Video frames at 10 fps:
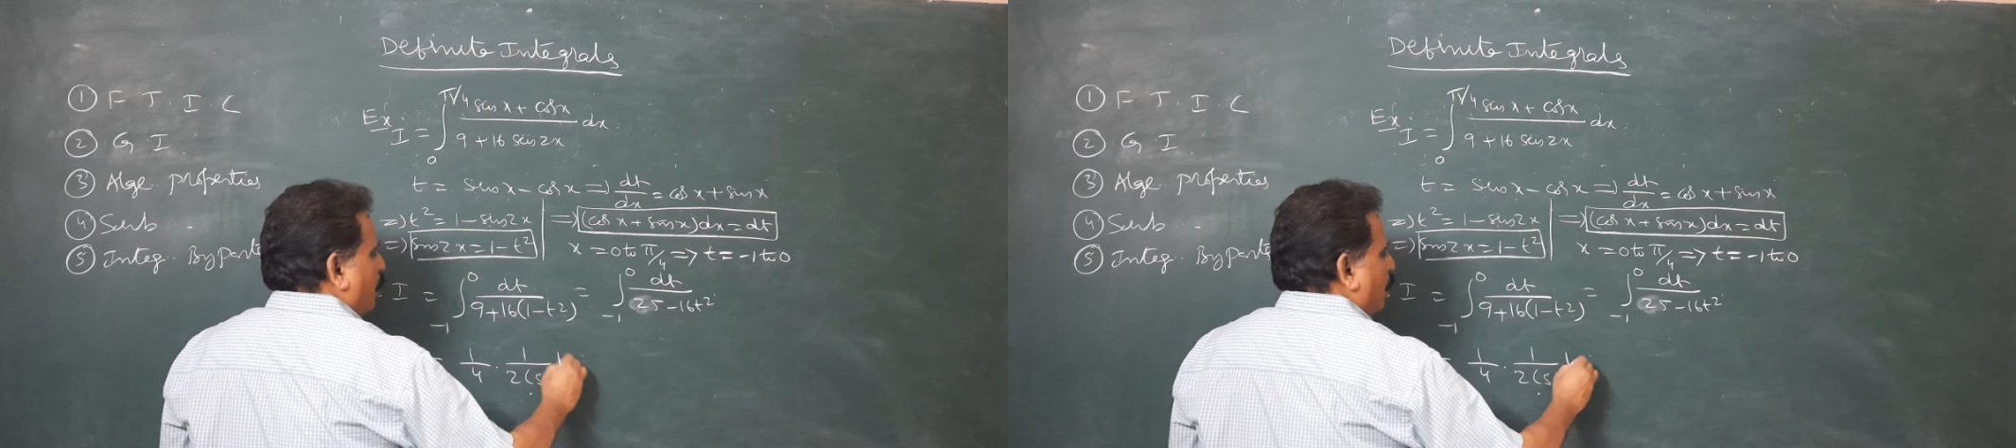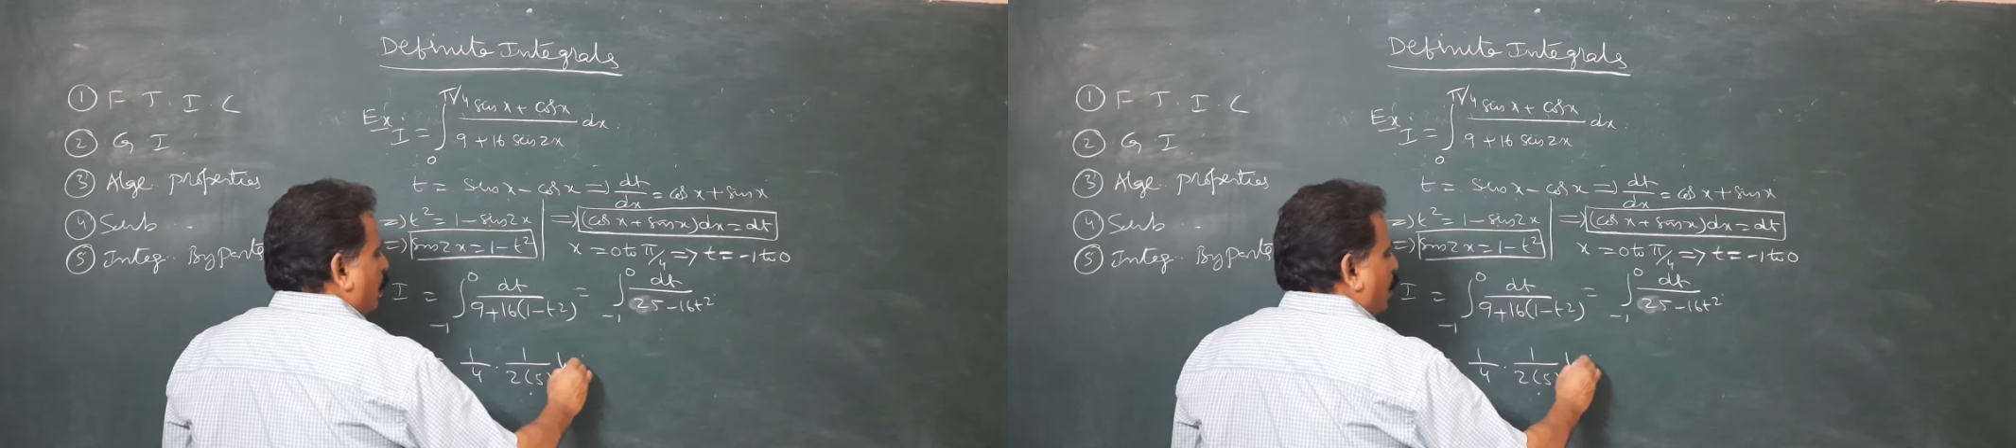
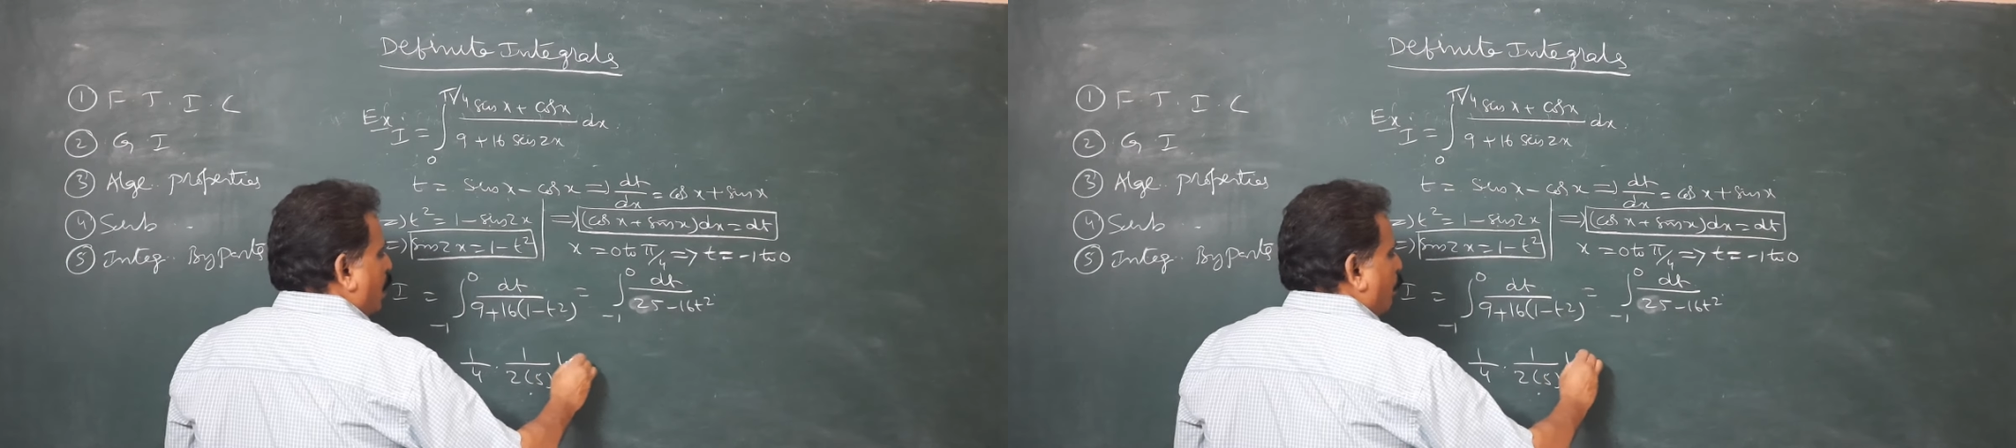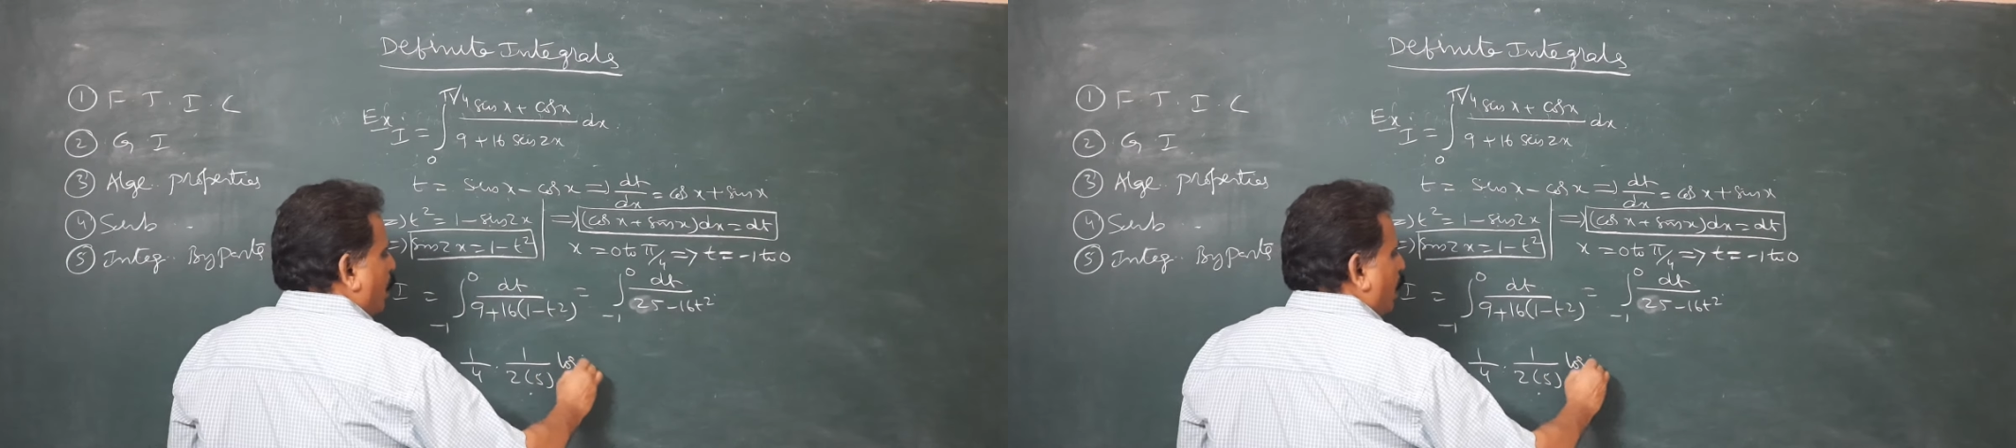
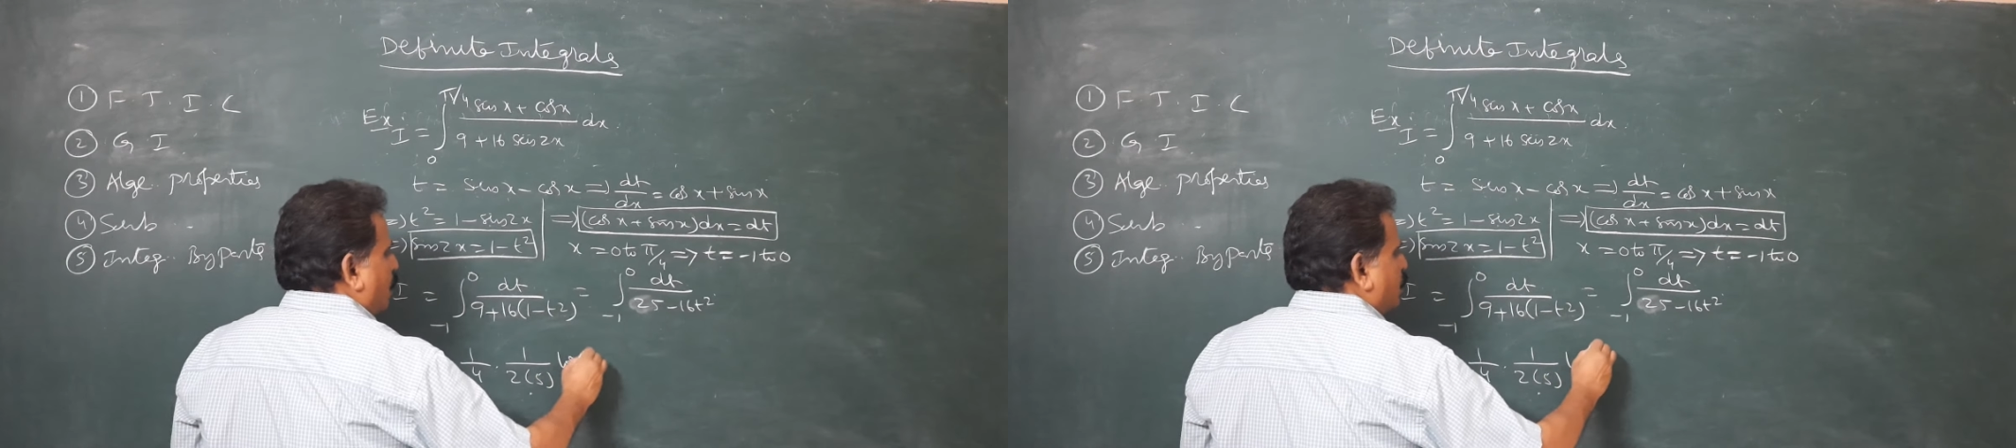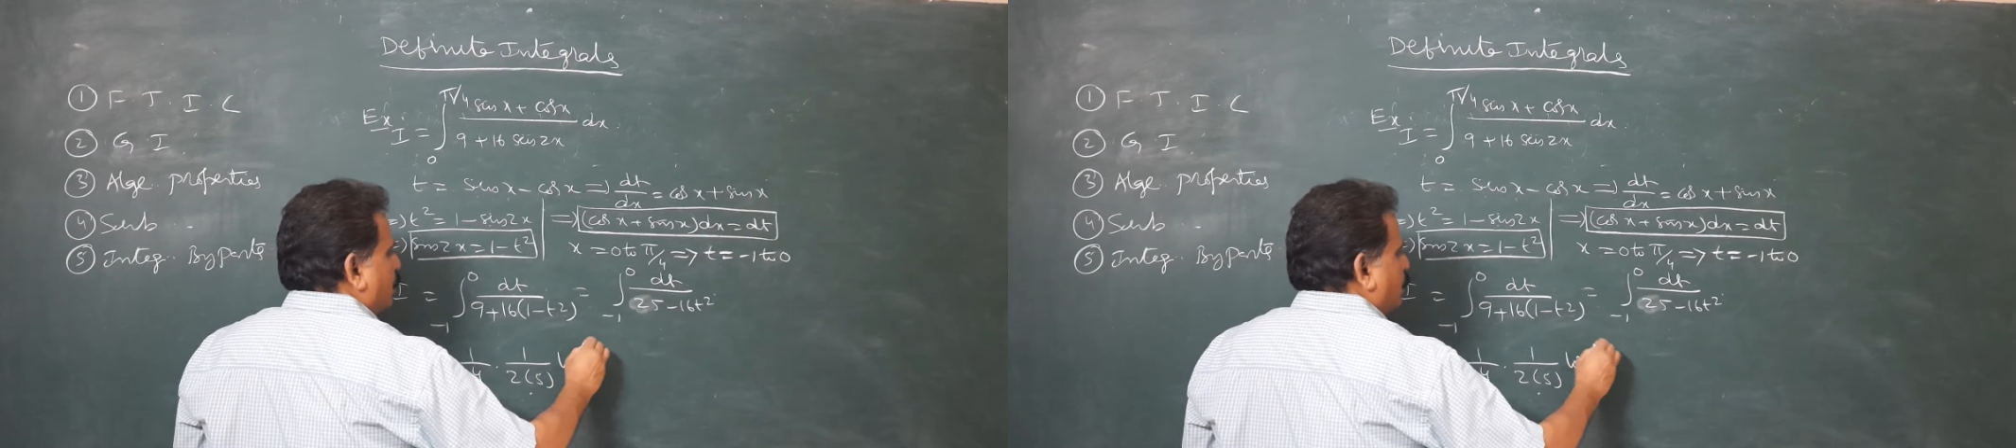log mod